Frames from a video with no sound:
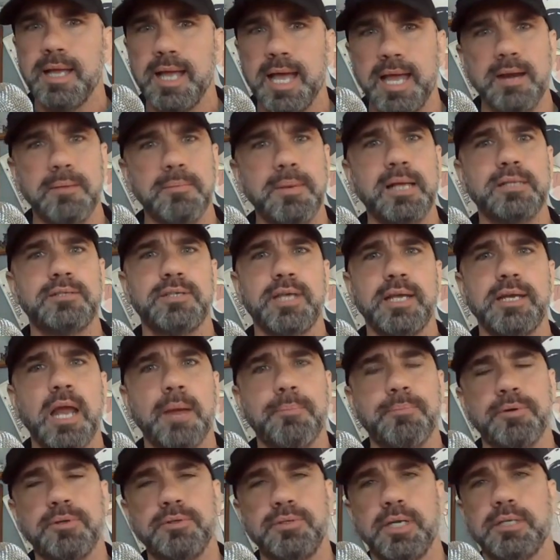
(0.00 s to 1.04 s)
And I'm not saying
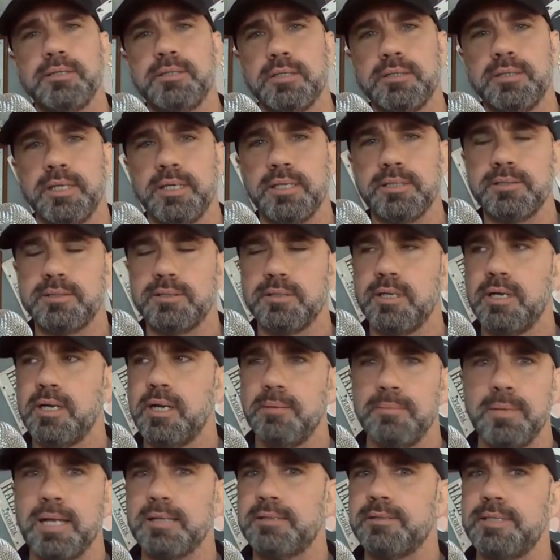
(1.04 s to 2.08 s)
I predicted this.
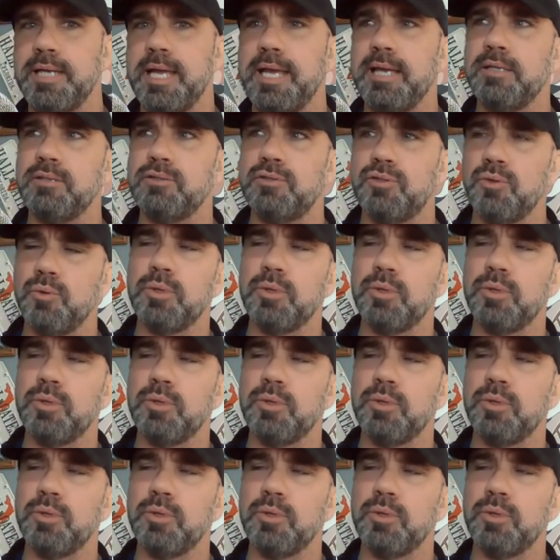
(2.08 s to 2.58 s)
I'm not saying